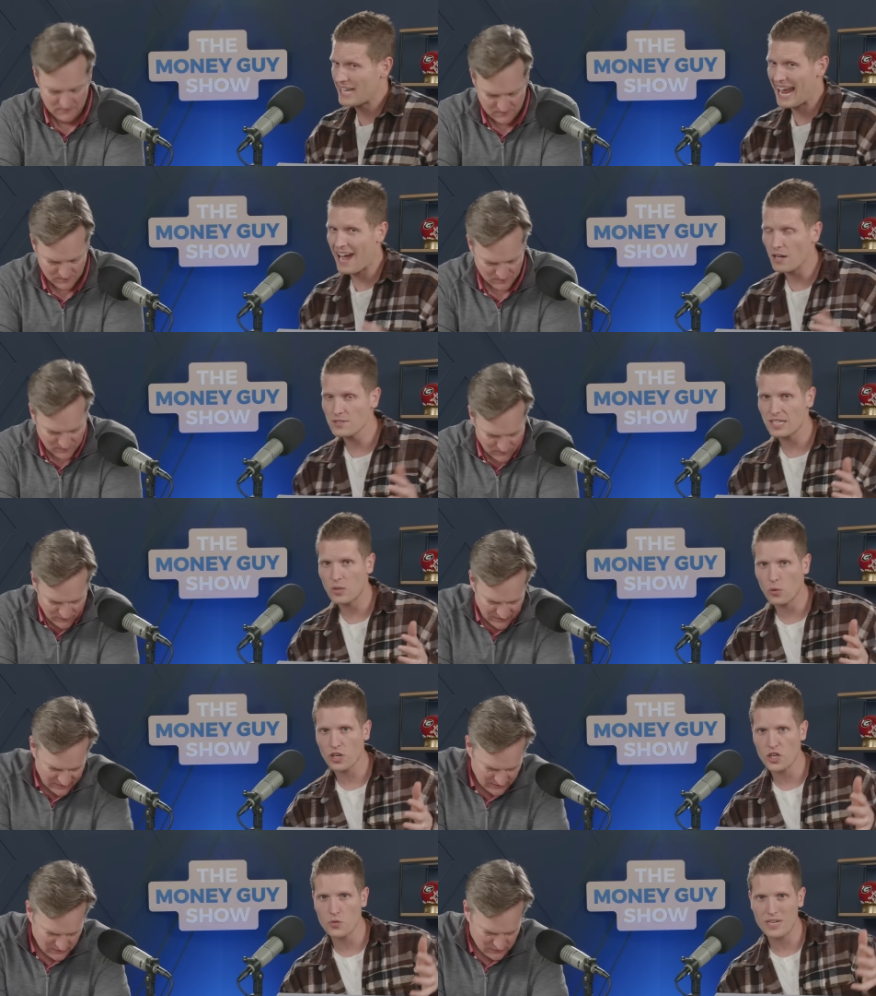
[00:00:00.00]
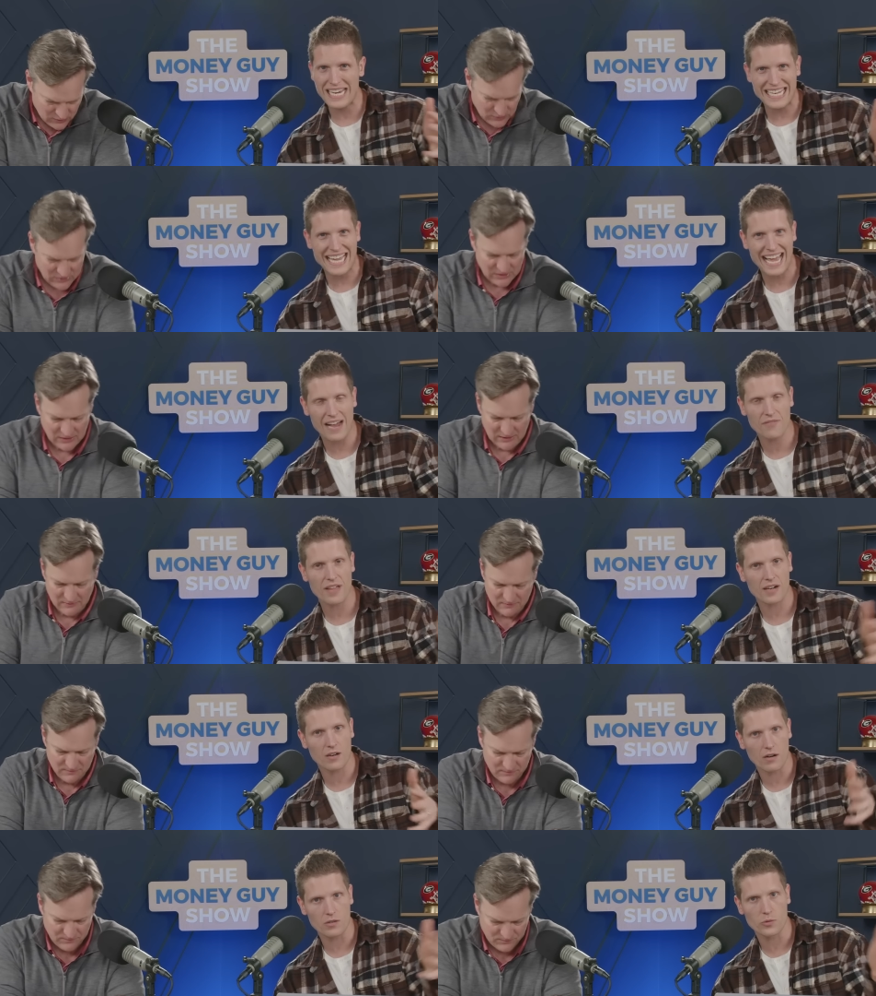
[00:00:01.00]
Speaker 1: housing where you need to have
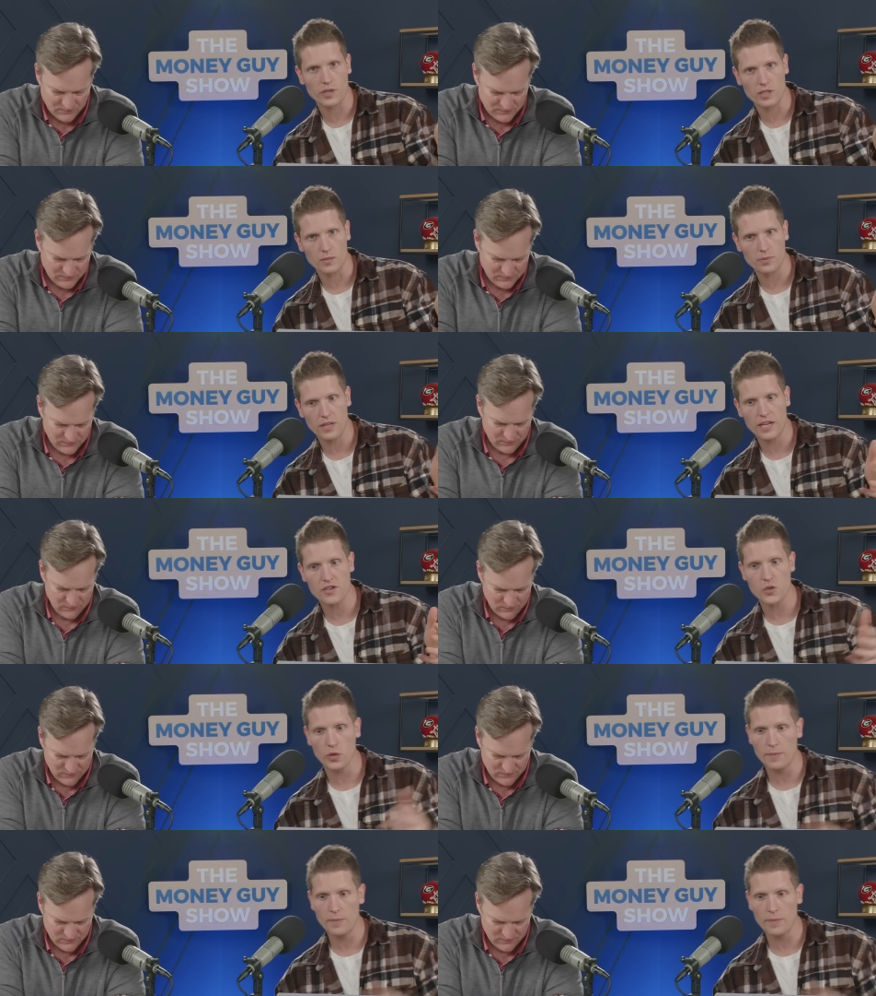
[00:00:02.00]
that guardrail in place.